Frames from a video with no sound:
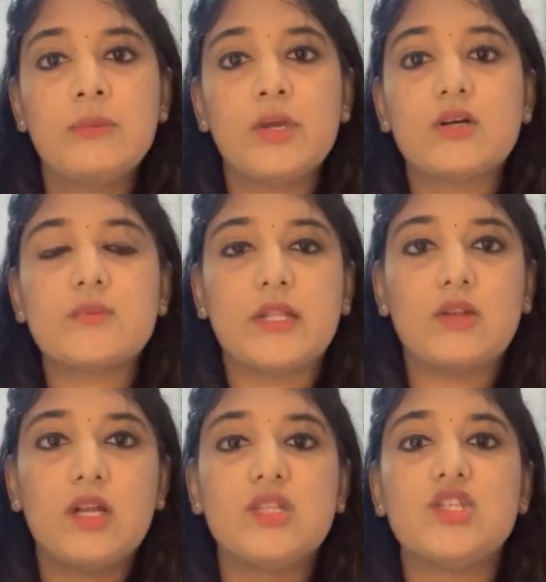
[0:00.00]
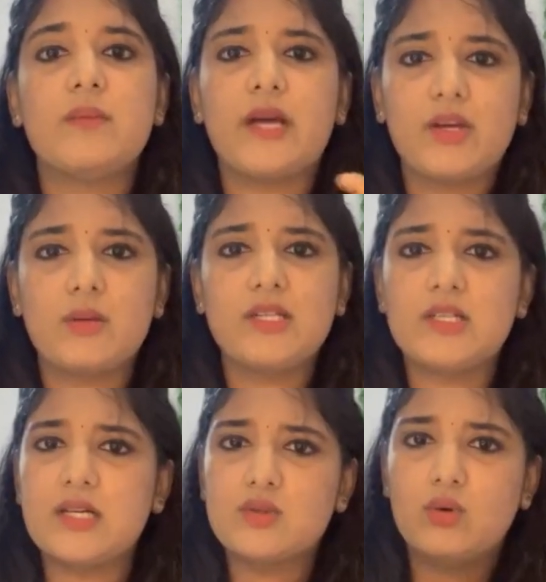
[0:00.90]
because pathology, microbiology,
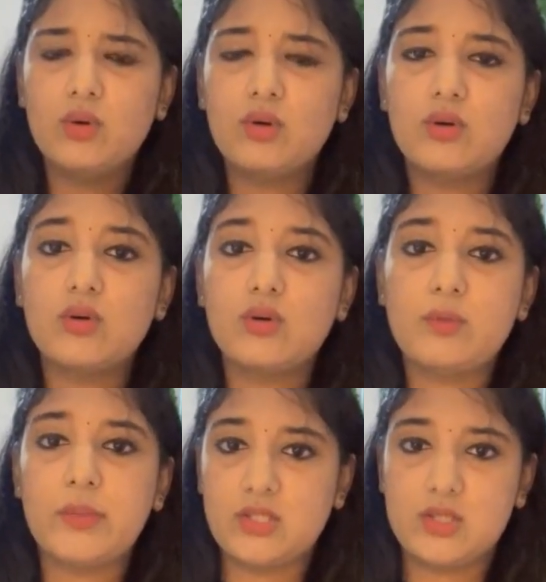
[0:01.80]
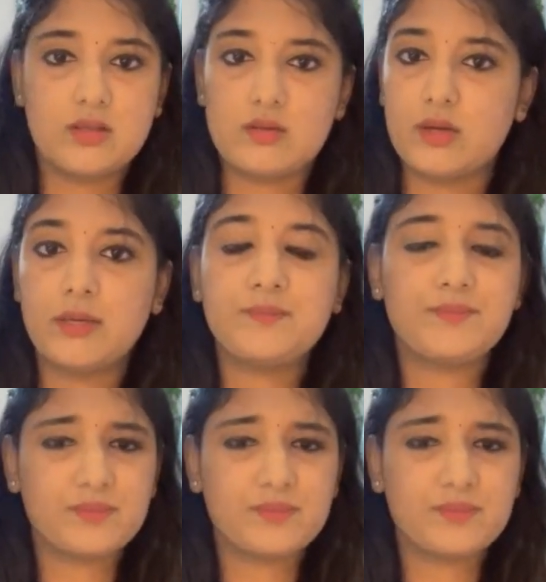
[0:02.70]
it has good pictures, okay.